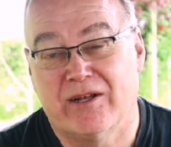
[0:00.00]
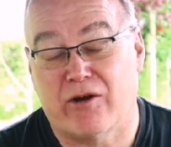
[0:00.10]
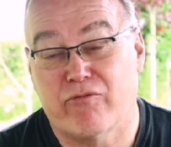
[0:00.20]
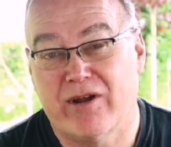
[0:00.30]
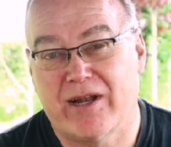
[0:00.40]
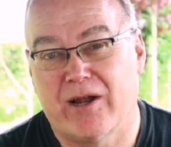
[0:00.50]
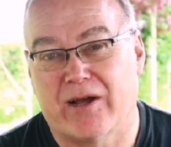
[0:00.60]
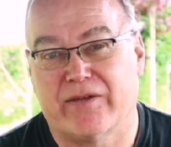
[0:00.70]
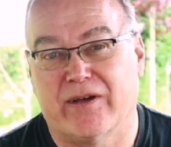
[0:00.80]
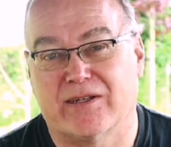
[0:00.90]
Now I really
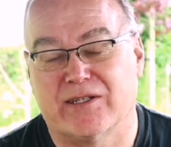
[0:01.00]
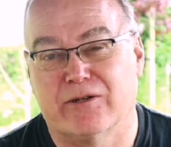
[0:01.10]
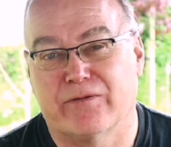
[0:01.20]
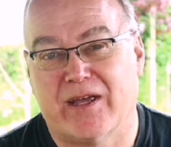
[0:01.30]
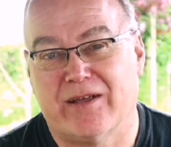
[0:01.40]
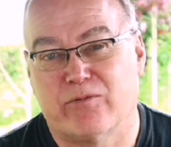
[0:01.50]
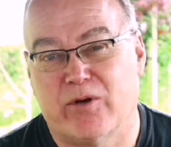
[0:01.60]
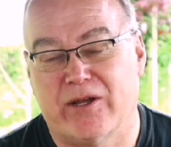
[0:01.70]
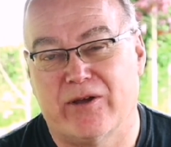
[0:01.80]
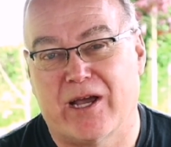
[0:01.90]
like the idea of that,
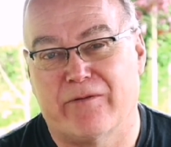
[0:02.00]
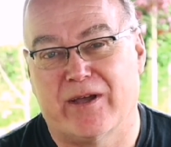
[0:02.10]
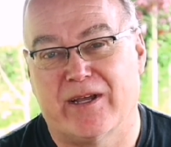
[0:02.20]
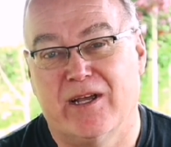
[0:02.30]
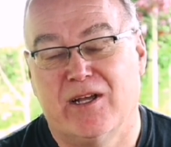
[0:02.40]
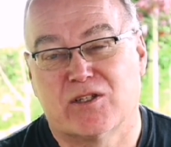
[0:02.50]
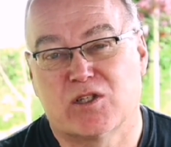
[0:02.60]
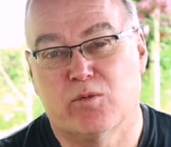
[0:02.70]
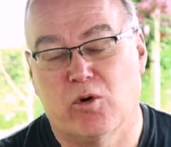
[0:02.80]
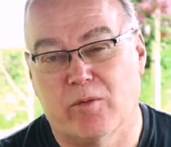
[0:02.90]
where you have a
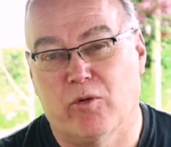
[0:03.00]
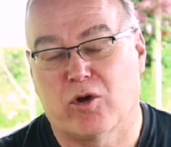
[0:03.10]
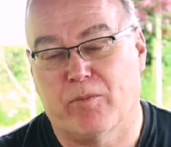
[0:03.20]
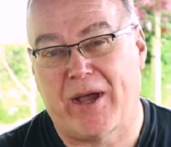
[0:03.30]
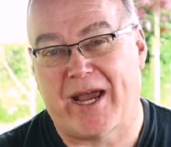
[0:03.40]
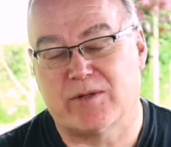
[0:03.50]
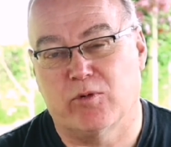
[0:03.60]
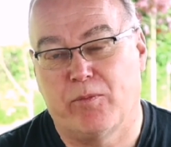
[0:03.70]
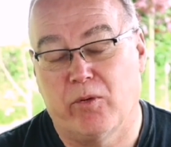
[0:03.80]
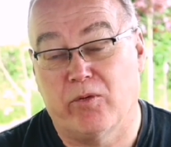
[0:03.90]
smaller, more
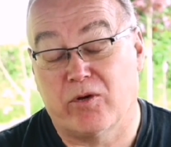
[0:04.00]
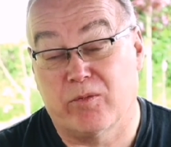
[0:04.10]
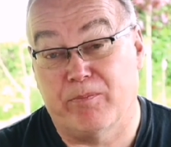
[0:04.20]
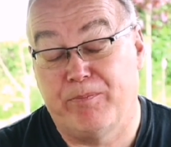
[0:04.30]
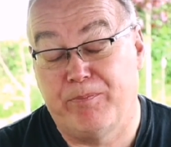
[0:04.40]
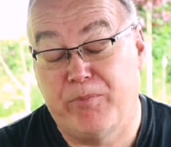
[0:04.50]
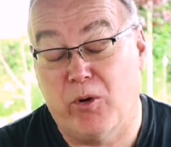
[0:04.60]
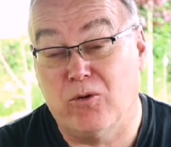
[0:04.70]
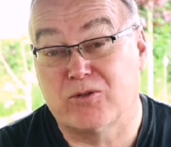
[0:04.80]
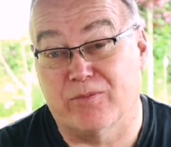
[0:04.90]
compact, more
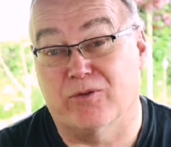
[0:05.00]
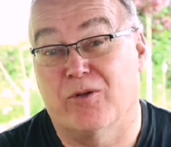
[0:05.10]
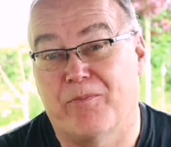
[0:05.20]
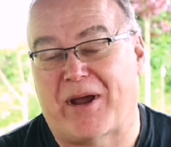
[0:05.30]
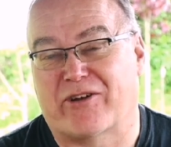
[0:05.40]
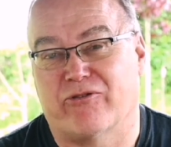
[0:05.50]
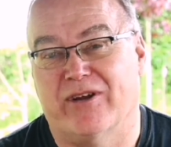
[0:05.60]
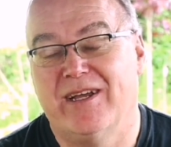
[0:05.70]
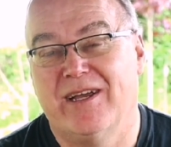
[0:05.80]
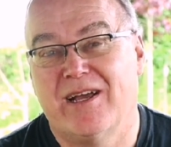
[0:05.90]
portable
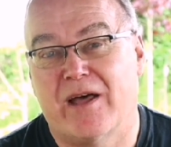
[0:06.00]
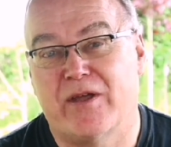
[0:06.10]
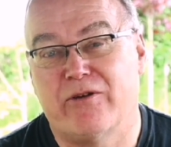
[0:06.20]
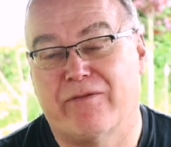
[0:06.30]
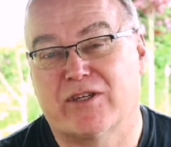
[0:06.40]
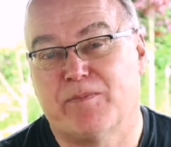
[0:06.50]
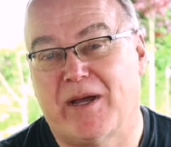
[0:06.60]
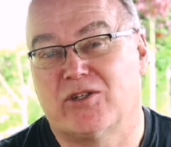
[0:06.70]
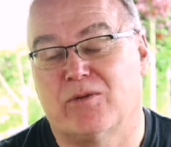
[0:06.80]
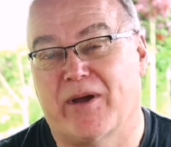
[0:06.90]
battery, and then you have
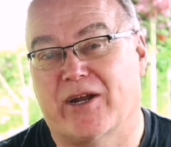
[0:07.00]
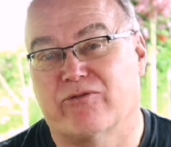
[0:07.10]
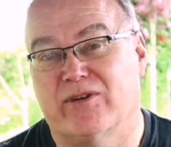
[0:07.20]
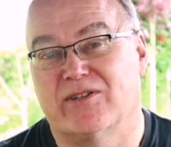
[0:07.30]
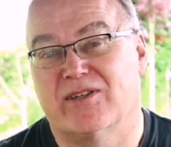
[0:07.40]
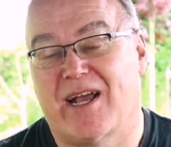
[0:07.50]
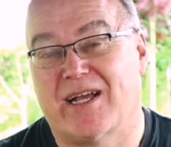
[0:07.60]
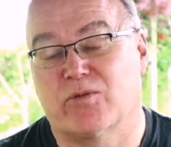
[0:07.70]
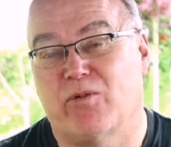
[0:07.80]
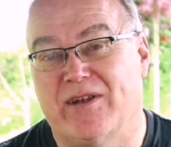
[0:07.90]
expansion batteries
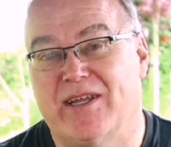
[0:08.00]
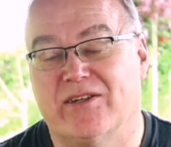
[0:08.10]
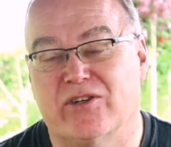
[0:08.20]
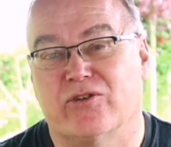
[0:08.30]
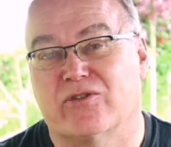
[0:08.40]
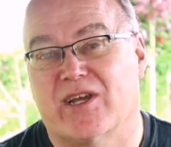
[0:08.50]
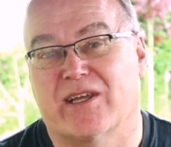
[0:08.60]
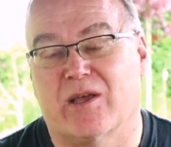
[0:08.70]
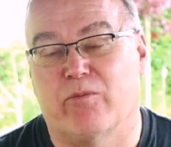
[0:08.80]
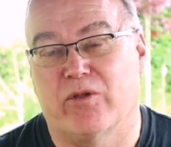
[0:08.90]
as and when needed. You can
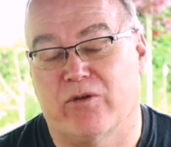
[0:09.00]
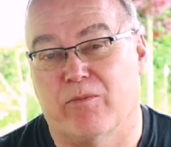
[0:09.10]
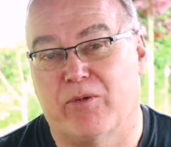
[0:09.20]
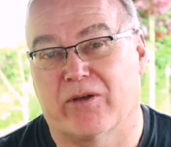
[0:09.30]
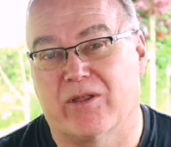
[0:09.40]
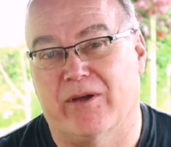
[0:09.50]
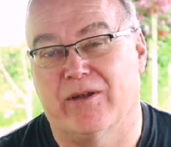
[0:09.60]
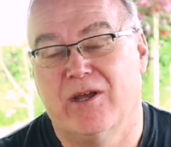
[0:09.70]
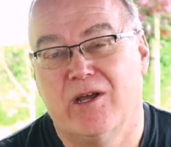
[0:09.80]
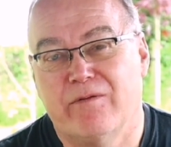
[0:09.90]
take them with you and plug them
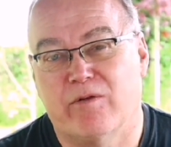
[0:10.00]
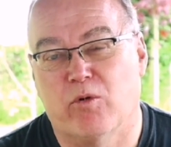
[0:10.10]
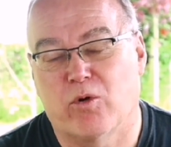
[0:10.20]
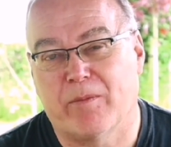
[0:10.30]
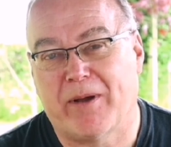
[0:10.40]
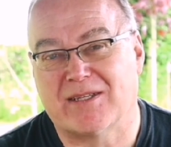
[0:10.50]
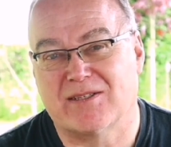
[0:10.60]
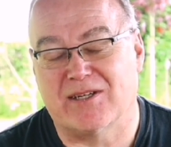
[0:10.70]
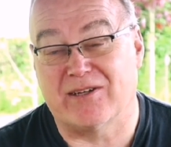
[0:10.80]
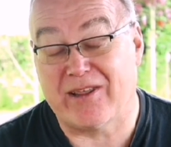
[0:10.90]
in for more
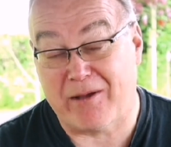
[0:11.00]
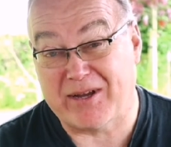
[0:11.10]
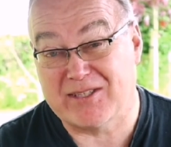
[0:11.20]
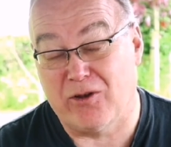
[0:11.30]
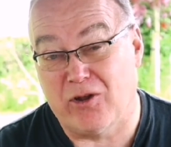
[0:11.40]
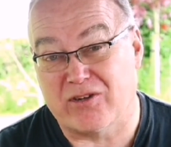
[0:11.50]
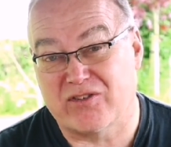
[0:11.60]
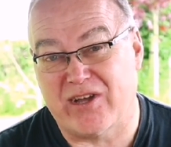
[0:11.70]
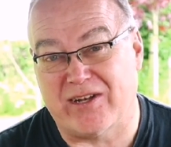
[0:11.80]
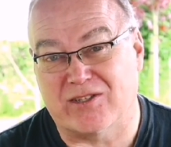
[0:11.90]
capacity. Now that makes a lot
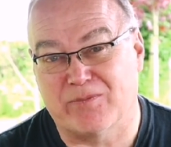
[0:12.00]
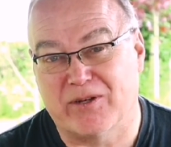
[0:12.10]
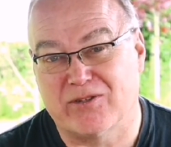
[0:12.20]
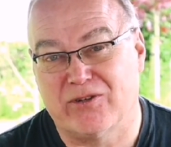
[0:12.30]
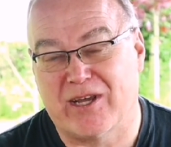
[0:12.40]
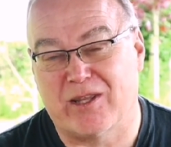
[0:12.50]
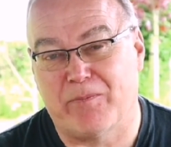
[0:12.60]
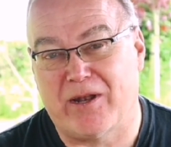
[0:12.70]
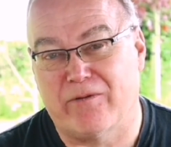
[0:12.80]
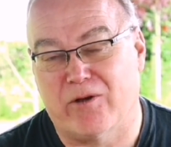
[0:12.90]
of sense because you get
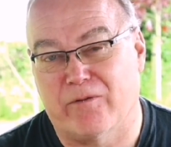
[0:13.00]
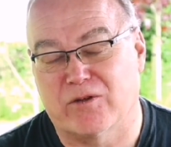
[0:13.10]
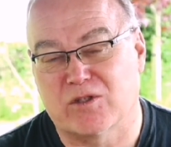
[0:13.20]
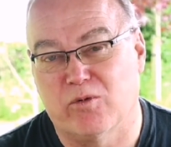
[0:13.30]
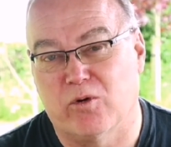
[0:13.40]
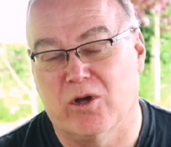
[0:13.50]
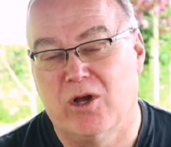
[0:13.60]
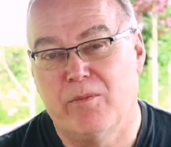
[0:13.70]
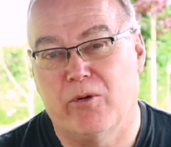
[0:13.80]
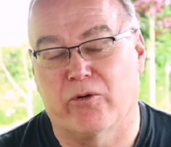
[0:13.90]
the benefit of the
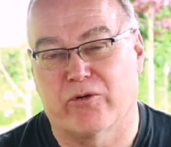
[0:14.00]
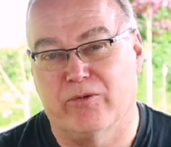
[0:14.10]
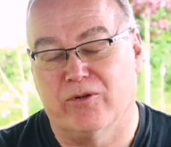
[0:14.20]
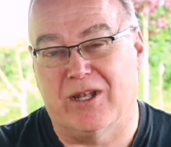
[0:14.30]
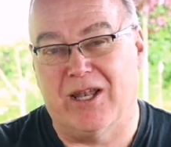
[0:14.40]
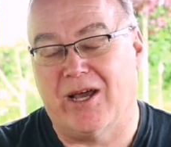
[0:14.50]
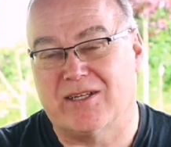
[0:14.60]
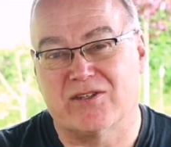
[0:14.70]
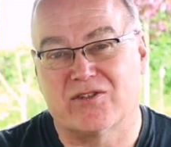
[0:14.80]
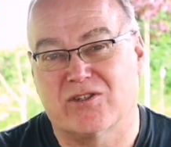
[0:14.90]
smaller, portable,
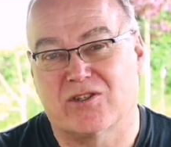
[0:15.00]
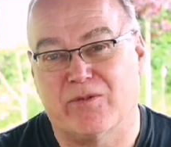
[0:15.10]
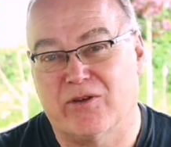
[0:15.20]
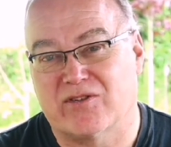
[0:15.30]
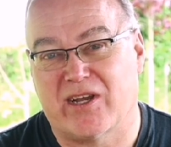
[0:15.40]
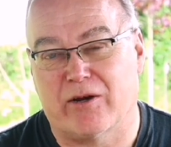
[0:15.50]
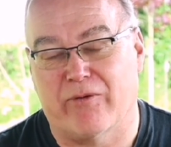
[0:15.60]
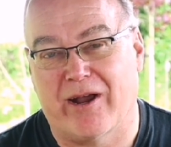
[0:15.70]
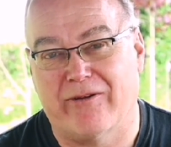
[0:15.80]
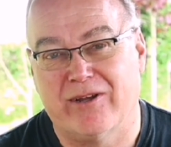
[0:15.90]
lighter system that you can take
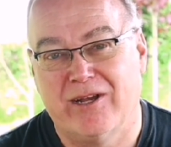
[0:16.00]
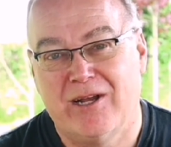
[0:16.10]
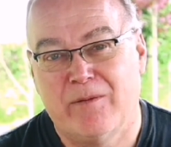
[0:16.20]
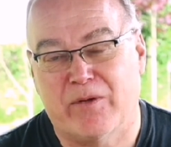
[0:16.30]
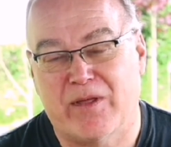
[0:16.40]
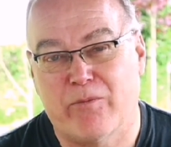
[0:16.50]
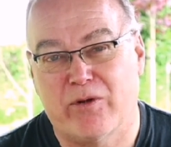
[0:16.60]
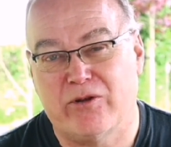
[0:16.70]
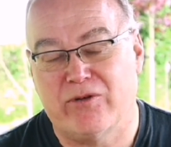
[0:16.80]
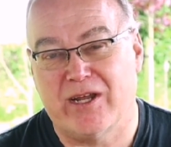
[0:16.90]
around, but
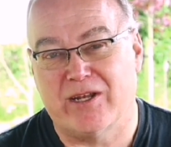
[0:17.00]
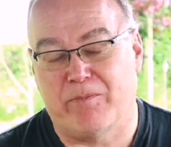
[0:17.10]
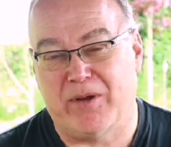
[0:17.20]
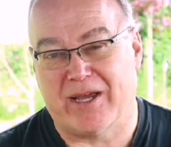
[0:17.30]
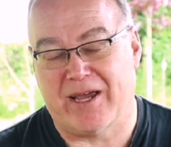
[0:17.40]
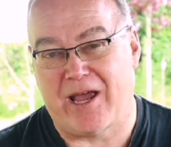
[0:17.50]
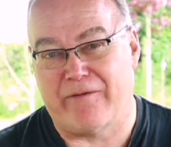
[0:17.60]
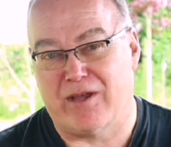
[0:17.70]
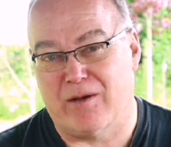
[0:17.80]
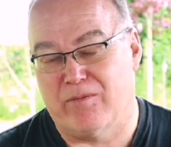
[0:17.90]
then when you need a bigger,
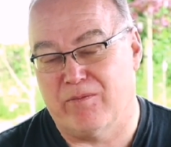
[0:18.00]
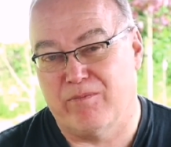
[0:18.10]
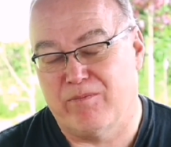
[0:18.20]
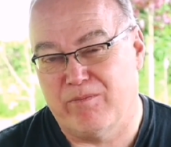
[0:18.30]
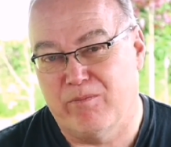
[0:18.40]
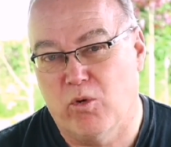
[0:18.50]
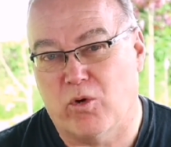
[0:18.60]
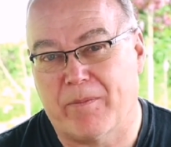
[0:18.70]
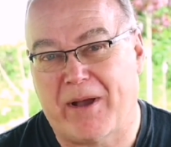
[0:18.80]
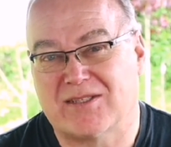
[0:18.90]
heavier,
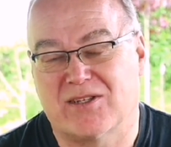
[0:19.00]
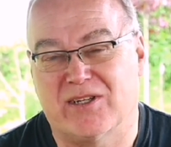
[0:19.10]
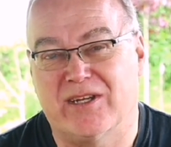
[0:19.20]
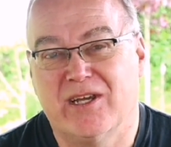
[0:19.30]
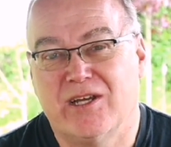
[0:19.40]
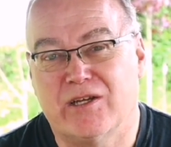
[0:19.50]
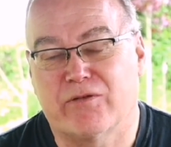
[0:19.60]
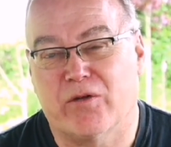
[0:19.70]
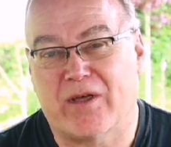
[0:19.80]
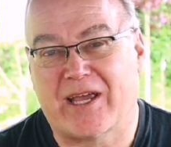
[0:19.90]
more capacity,
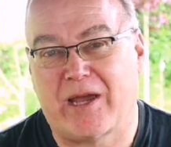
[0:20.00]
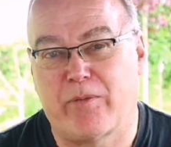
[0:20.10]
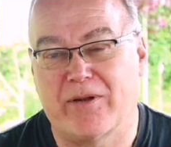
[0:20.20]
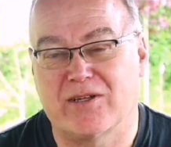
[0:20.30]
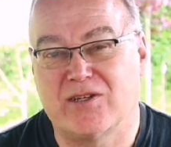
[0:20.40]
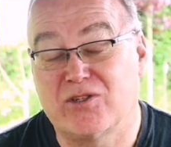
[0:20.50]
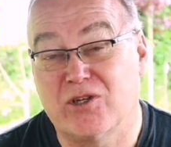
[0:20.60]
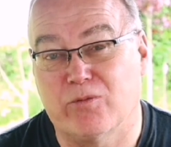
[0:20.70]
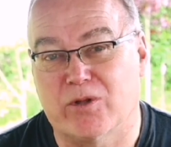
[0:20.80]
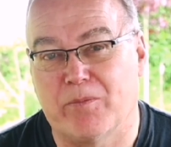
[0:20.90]
you've got that capability
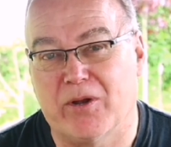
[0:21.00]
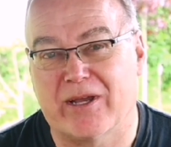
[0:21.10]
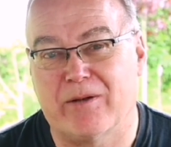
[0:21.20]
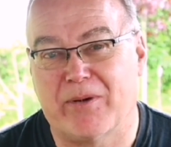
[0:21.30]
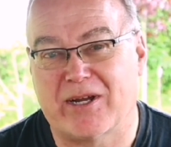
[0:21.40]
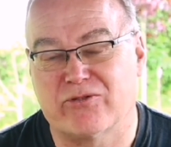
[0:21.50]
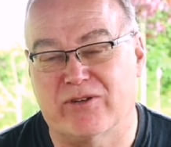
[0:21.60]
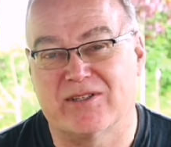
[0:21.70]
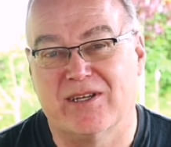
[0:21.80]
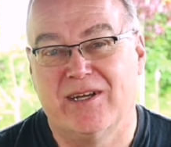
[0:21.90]
too with the plug-in
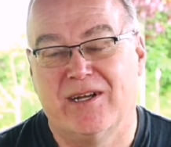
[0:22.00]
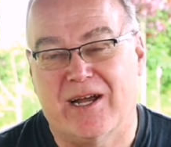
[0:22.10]
batteries.